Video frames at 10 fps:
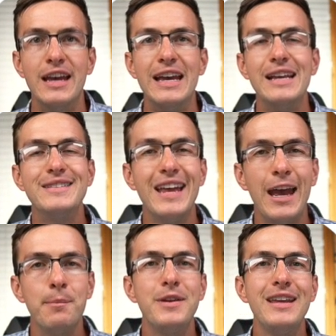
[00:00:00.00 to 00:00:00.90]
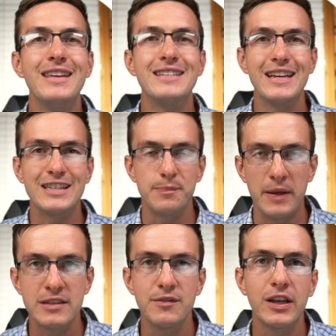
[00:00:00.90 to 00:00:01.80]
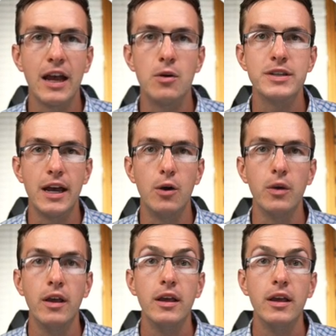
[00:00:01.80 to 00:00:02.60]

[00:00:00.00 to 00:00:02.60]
is to empty this expensive account out